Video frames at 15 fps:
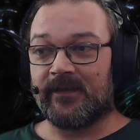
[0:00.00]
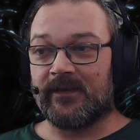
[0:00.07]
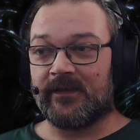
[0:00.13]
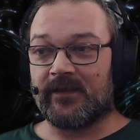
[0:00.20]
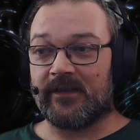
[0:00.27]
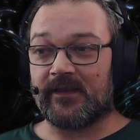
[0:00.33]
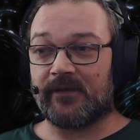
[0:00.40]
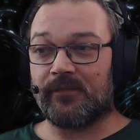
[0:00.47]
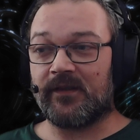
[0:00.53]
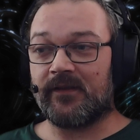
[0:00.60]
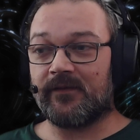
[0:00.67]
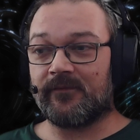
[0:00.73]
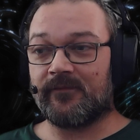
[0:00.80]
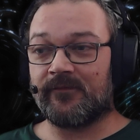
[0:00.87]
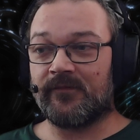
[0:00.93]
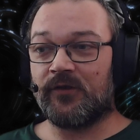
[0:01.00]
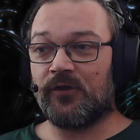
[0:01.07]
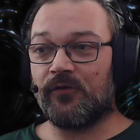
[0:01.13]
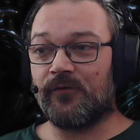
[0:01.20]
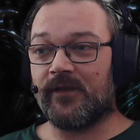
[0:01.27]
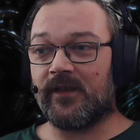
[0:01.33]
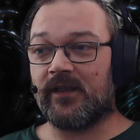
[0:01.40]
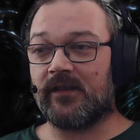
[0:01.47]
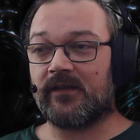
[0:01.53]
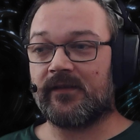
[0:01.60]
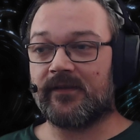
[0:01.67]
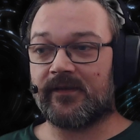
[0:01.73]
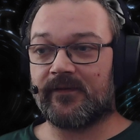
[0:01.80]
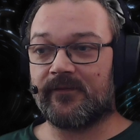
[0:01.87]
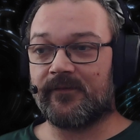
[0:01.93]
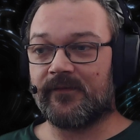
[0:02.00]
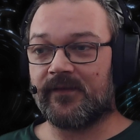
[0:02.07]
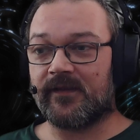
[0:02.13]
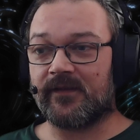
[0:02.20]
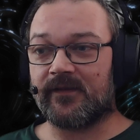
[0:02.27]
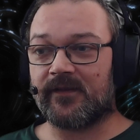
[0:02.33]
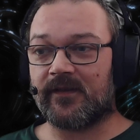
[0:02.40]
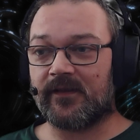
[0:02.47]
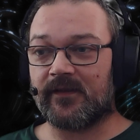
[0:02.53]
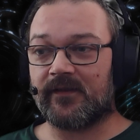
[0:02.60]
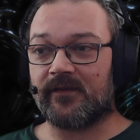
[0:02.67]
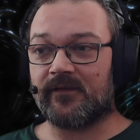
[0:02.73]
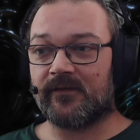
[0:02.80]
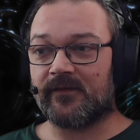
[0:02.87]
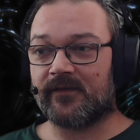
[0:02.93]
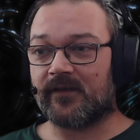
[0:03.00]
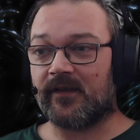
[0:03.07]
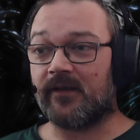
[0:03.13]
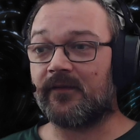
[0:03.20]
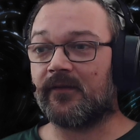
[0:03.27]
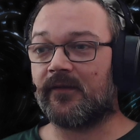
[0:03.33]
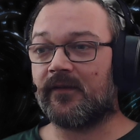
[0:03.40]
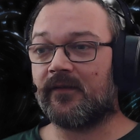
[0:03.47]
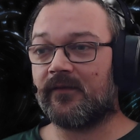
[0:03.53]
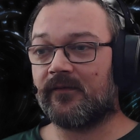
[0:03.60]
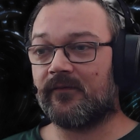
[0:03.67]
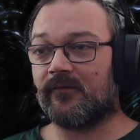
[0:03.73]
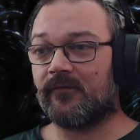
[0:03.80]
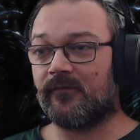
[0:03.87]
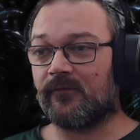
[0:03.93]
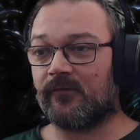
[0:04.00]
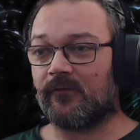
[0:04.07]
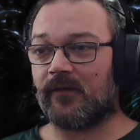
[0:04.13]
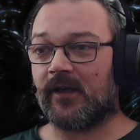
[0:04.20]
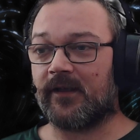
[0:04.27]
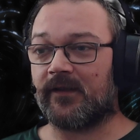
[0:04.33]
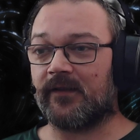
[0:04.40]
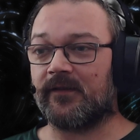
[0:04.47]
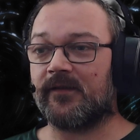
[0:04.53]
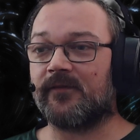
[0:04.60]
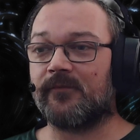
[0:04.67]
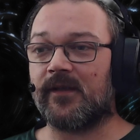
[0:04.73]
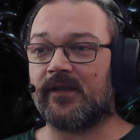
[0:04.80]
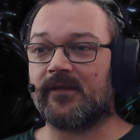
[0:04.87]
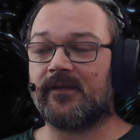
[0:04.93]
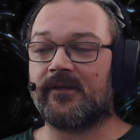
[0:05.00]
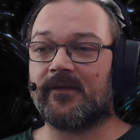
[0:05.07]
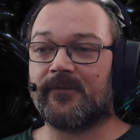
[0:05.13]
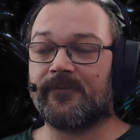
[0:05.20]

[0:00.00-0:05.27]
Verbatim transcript: It's been two years since I started writing this message.